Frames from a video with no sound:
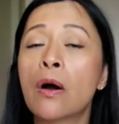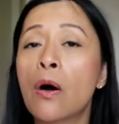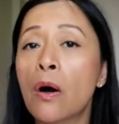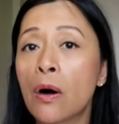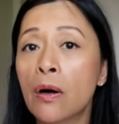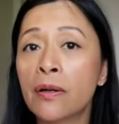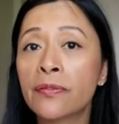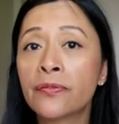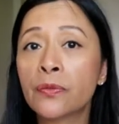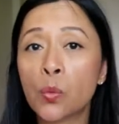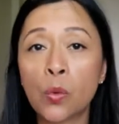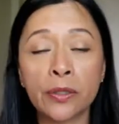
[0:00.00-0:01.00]
of
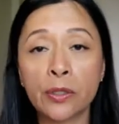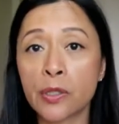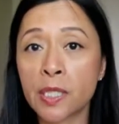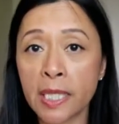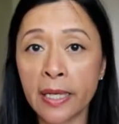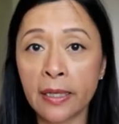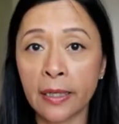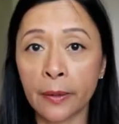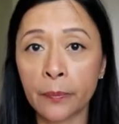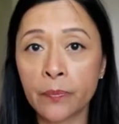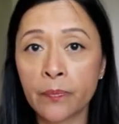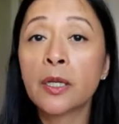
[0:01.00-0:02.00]
what you're saying.